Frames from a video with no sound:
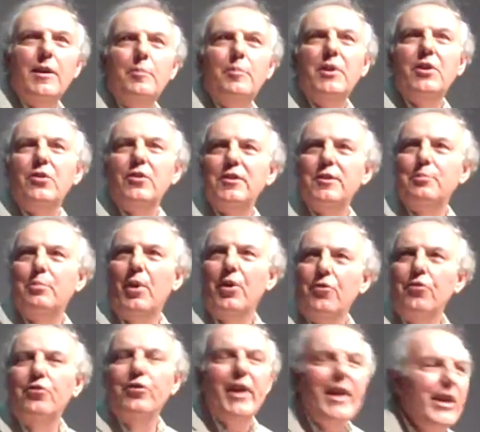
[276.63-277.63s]
because
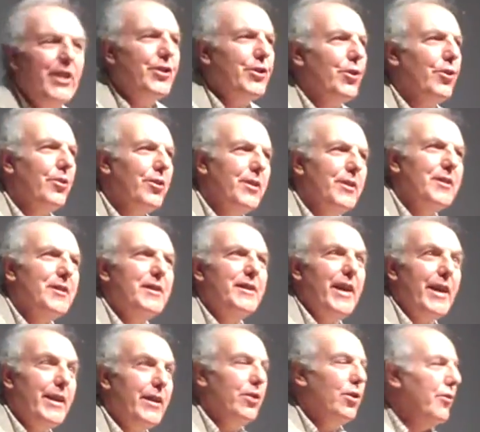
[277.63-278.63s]
Mother Nature is
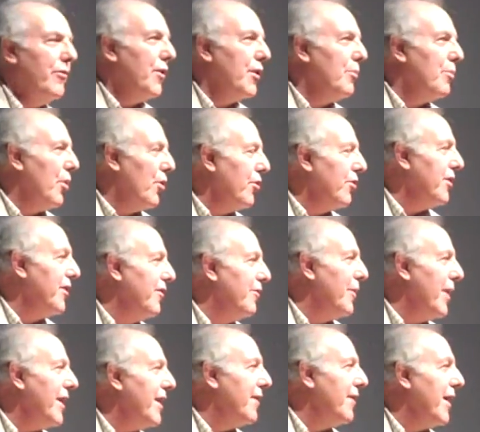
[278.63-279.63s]
taking over the burden of
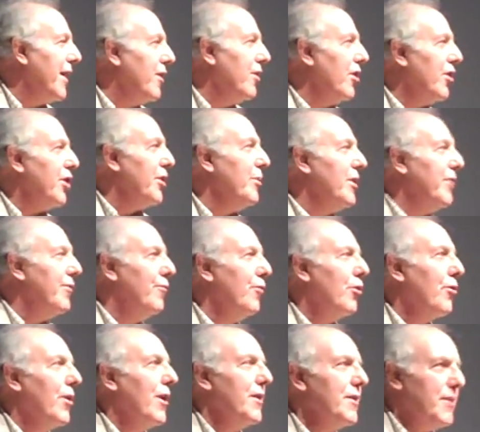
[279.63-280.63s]
making that argument
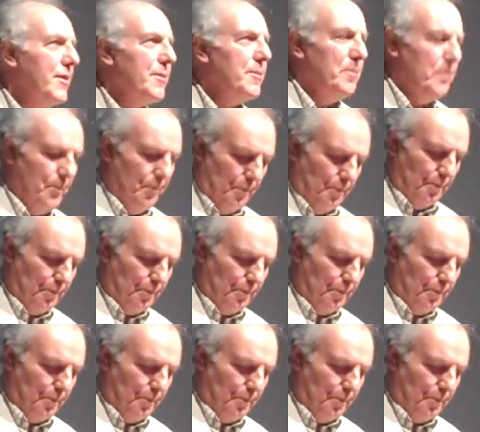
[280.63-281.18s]
for us.